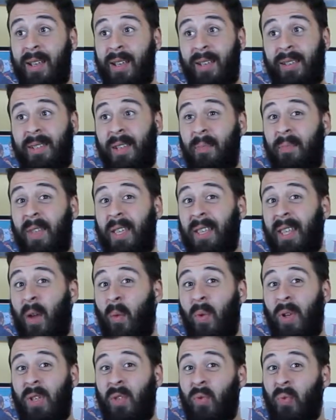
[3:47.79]
something that
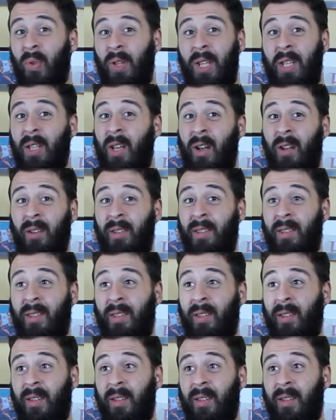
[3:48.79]
was really not